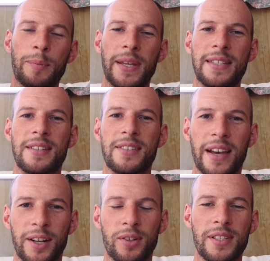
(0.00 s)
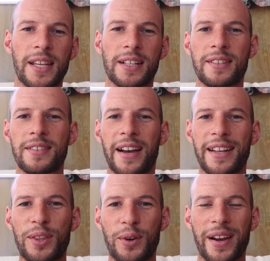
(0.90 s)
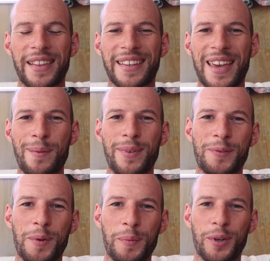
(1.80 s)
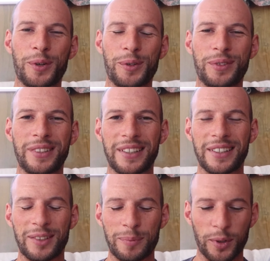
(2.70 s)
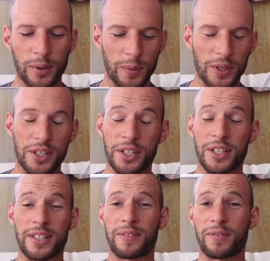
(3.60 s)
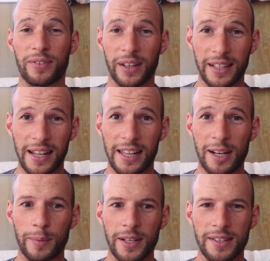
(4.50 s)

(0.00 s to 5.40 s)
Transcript: pesticide or insecticide throughout the cabin when we're all on board, which just freaked the hell out of me.